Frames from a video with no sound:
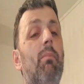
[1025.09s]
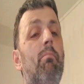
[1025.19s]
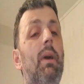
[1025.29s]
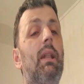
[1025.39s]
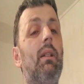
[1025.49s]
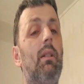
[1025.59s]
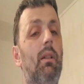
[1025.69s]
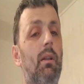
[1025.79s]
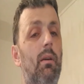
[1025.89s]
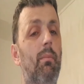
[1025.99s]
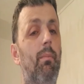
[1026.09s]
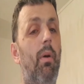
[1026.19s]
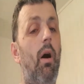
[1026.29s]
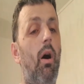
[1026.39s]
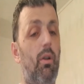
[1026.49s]
middle
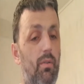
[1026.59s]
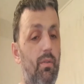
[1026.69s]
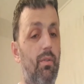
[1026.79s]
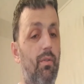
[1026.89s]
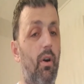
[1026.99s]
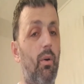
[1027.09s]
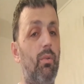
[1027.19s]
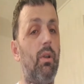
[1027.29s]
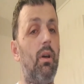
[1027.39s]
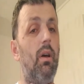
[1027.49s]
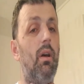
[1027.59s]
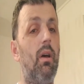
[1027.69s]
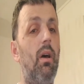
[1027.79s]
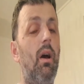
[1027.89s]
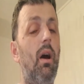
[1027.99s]
part of the throat.
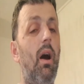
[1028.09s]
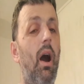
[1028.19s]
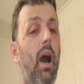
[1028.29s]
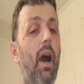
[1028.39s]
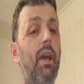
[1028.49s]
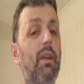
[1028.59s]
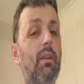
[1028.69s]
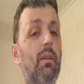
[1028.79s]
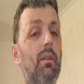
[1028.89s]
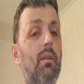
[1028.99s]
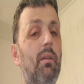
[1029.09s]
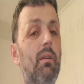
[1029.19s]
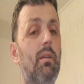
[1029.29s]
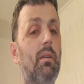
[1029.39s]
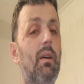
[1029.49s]
Ain.
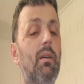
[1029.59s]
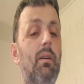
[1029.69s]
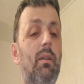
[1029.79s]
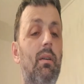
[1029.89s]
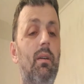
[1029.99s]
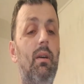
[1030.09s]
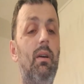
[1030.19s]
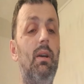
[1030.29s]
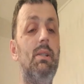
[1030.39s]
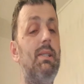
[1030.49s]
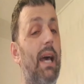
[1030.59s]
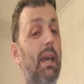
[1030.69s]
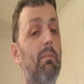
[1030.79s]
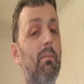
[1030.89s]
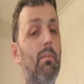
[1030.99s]

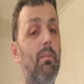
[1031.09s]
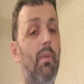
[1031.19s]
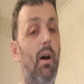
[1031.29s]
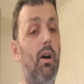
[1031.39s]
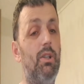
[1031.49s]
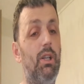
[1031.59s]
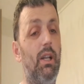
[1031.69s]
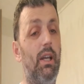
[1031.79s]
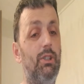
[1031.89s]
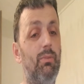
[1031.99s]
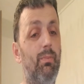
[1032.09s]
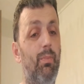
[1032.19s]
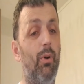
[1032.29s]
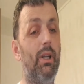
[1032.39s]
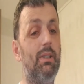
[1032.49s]
Same articulation
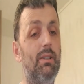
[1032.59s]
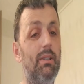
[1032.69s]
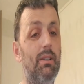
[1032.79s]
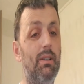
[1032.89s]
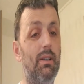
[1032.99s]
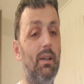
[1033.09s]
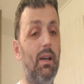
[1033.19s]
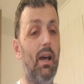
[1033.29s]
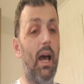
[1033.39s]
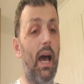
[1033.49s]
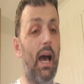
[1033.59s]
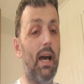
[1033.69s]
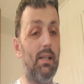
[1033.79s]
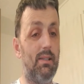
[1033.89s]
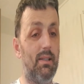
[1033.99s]
point
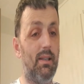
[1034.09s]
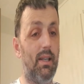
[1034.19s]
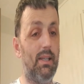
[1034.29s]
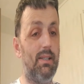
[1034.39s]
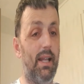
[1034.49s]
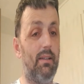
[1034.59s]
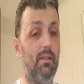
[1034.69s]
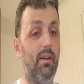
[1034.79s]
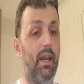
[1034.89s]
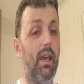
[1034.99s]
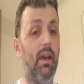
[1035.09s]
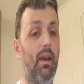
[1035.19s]
as this letter here.